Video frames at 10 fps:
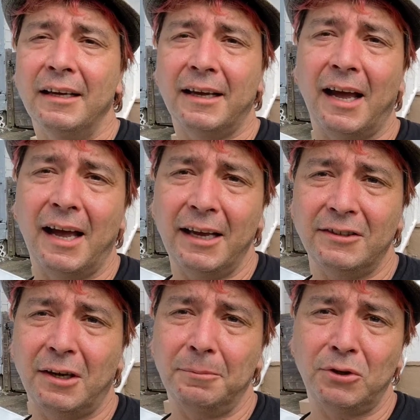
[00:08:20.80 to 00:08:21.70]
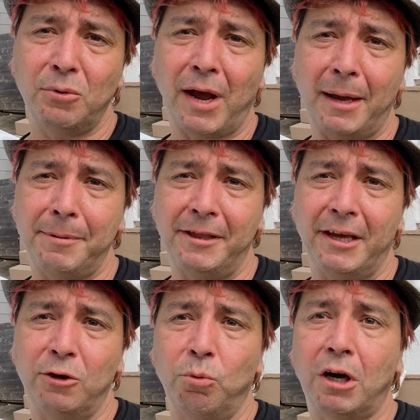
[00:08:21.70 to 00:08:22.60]
Guys, I'm so happy
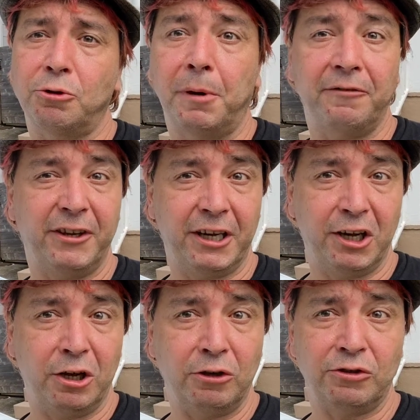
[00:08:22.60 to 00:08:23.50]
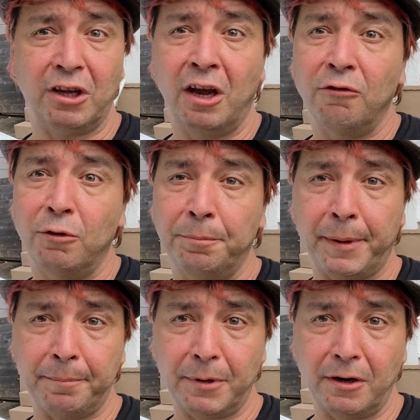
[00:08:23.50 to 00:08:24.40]
that you watch my videos.
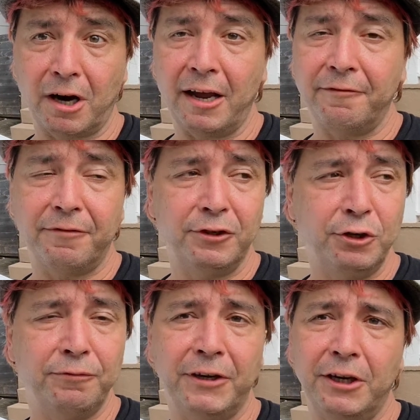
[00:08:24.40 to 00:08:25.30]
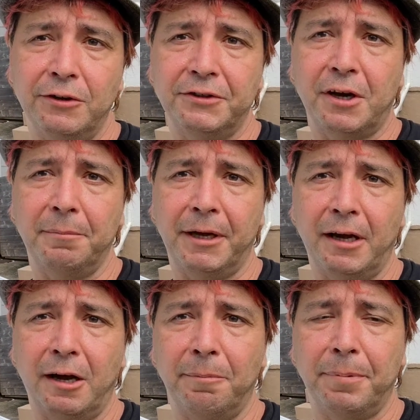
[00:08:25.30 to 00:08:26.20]
Remember, I have new videos coming
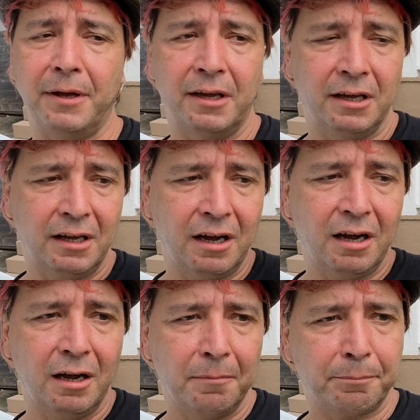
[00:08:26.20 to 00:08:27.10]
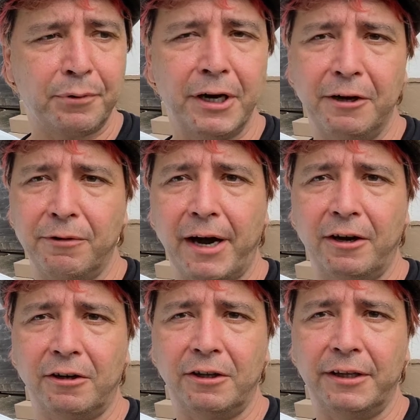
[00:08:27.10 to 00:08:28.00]
up pretty
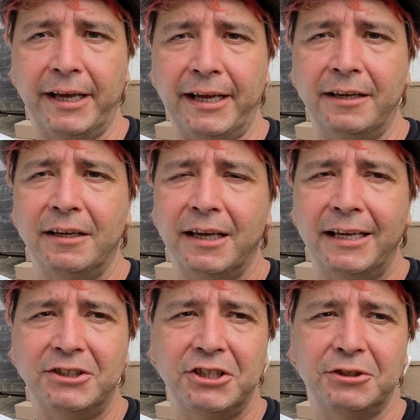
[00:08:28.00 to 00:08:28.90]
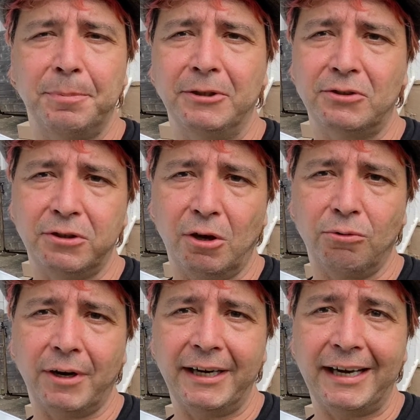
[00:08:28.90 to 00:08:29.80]
regularly. It's just been slow
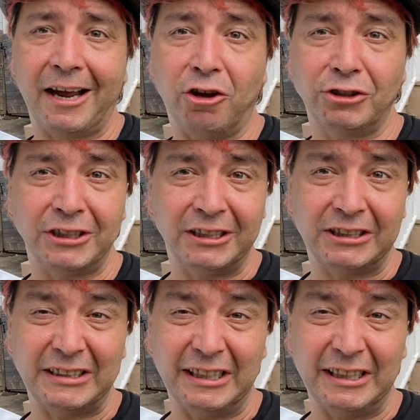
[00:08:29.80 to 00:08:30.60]
right now since